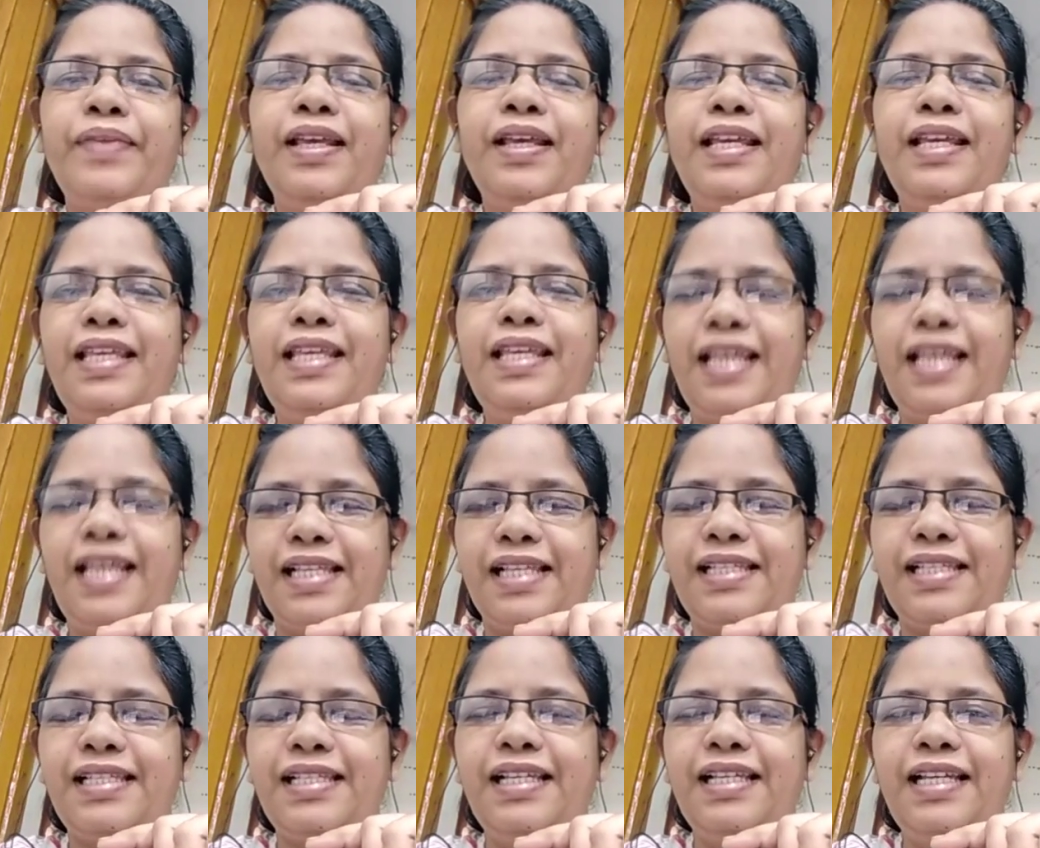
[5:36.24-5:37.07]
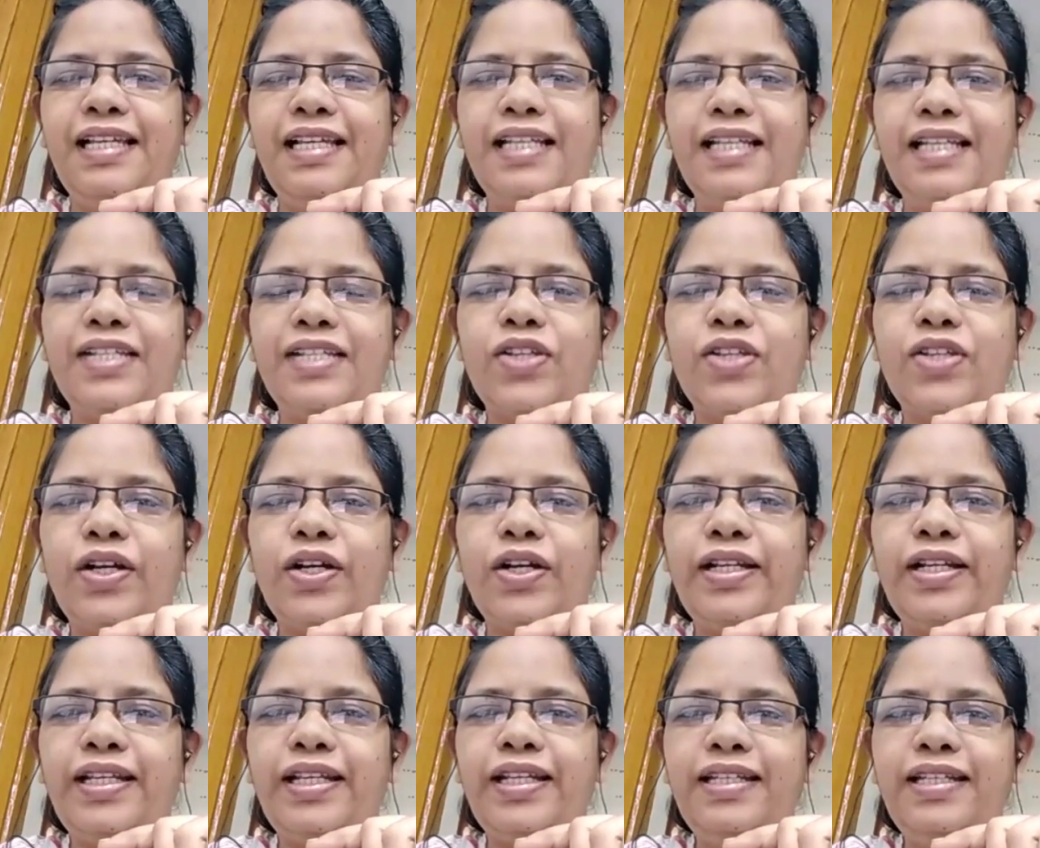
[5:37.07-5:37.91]
Yes, it is
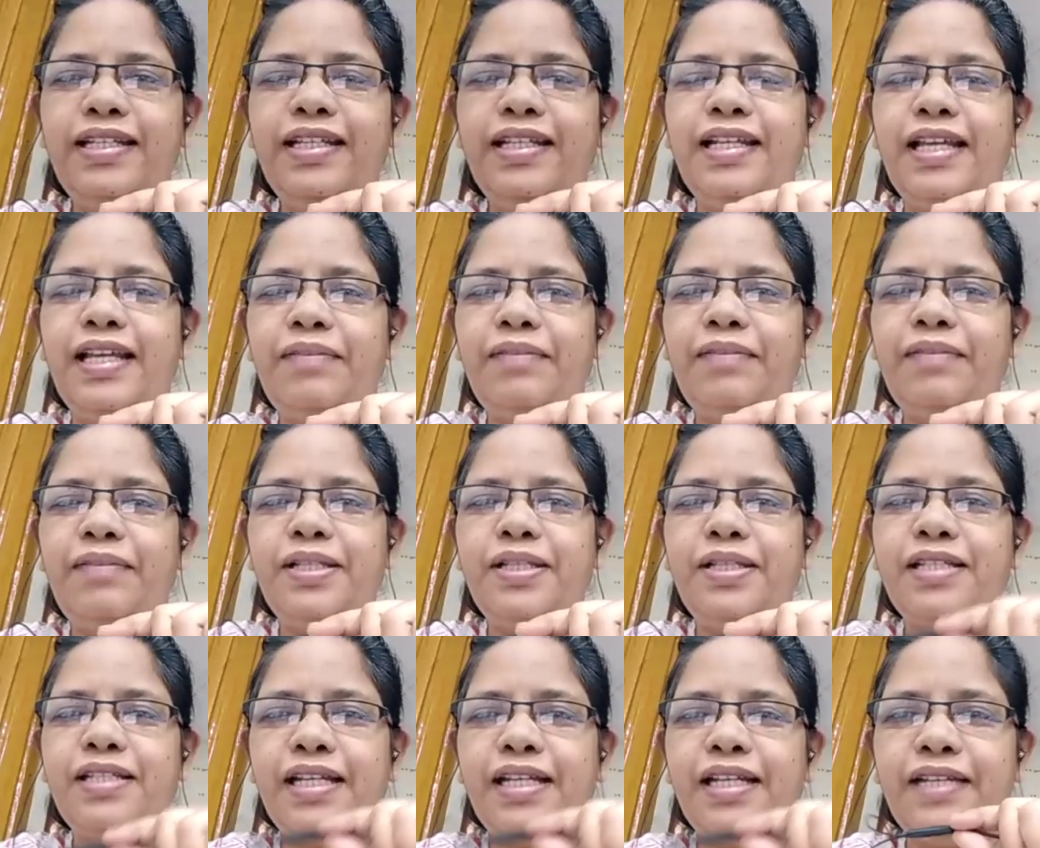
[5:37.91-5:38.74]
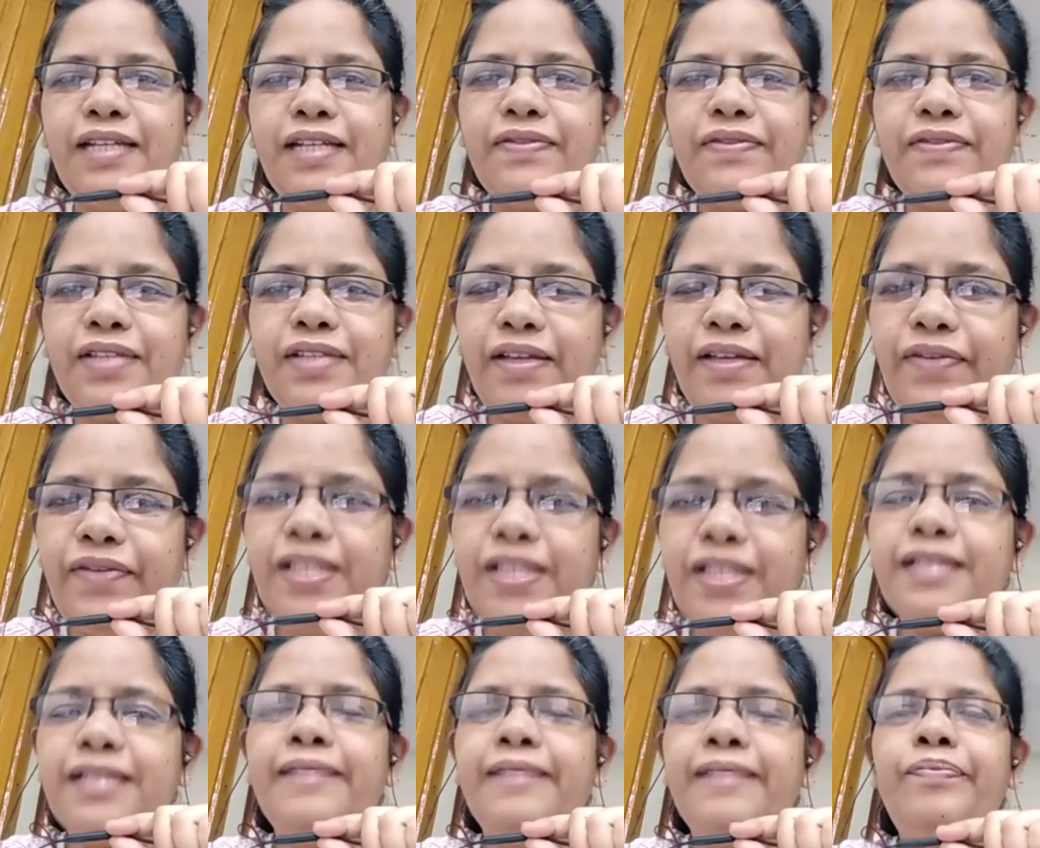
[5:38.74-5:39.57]
called Indian Administrative Service.